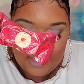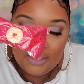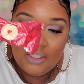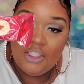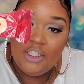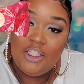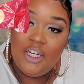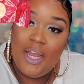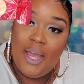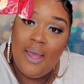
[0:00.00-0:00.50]

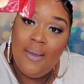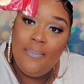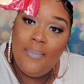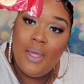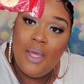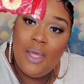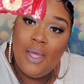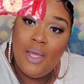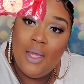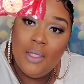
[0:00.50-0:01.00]

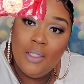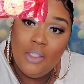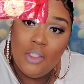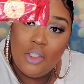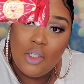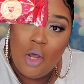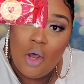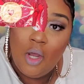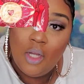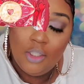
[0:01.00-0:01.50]
Jammy
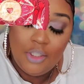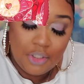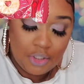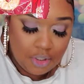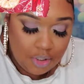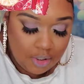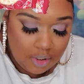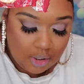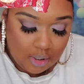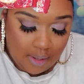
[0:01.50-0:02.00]

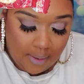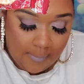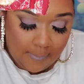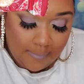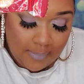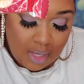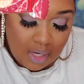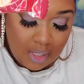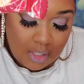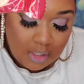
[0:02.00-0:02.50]
Dodgers
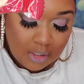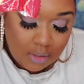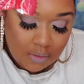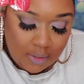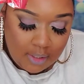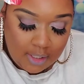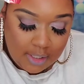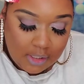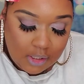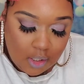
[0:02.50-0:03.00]
mini. So
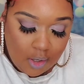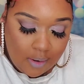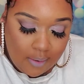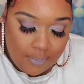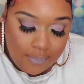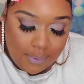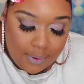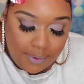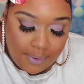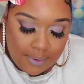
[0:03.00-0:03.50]
these are
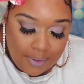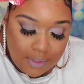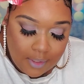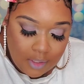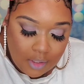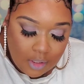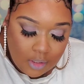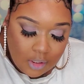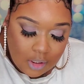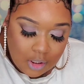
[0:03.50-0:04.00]

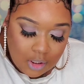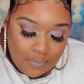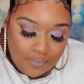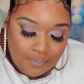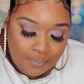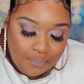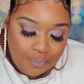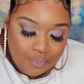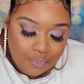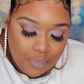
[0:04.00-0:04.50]
Burton's
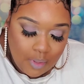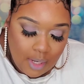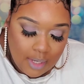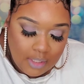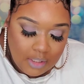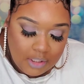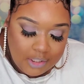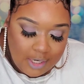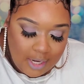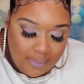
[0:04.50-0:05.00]

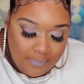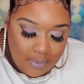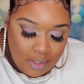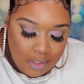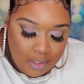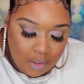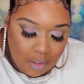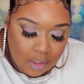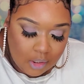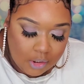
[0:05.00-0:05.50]
Jammy
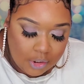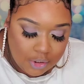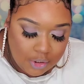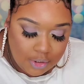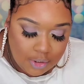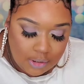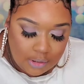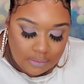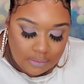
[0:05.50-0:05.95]
Dodgers.